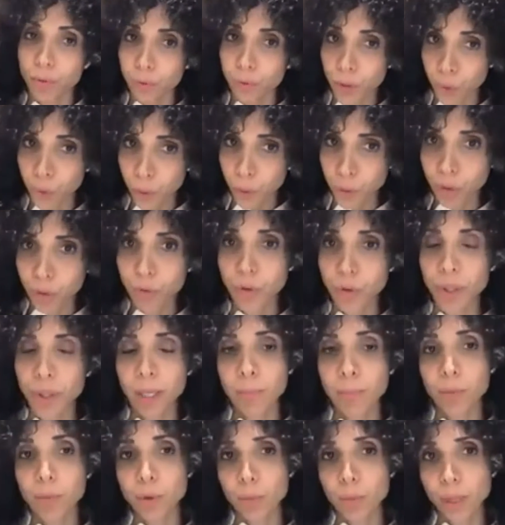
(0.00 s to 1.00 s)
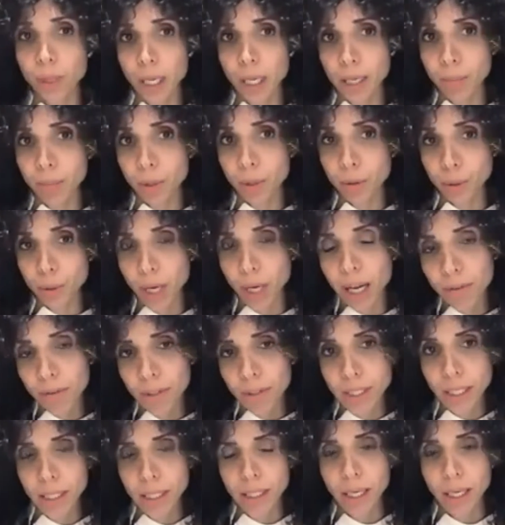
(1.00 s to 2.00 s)
in order for them to be able to have
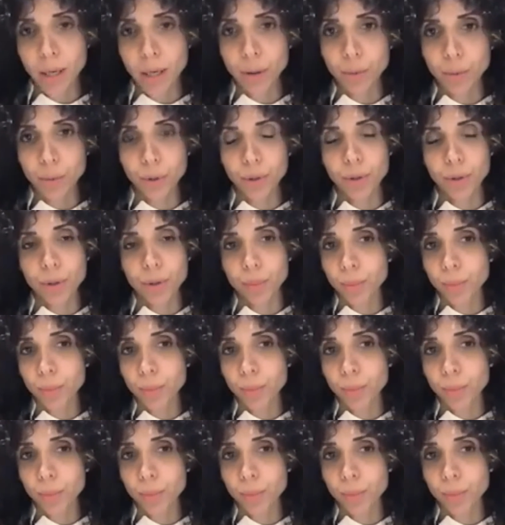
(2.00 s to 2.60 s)
a data output.